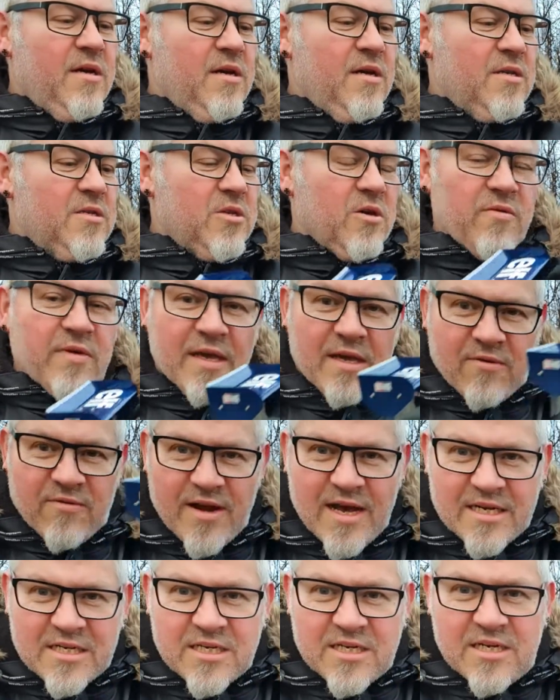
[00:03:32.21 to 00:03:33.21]
So he
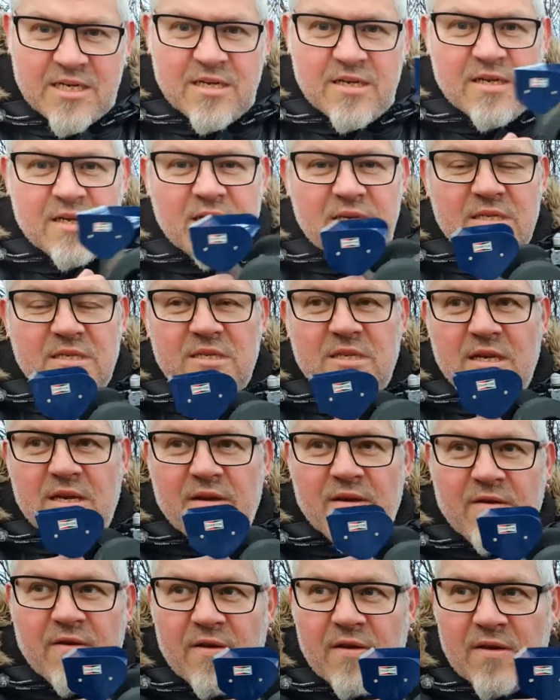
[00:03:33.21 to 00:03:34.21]
crashed his
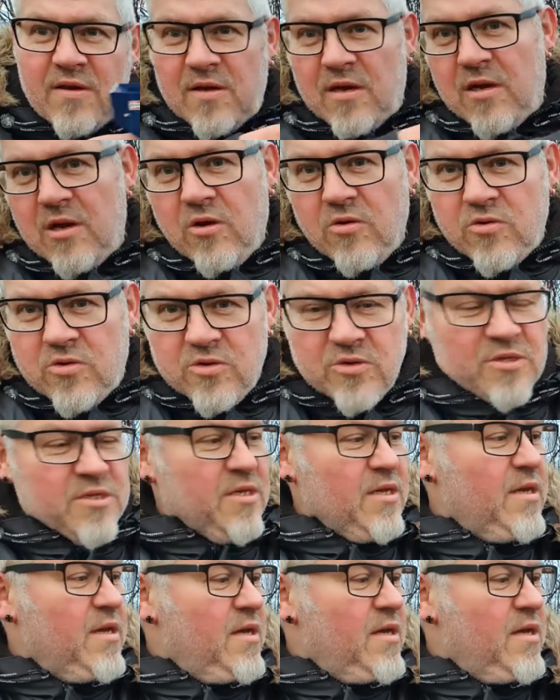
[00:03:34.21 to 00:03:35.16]
Lotus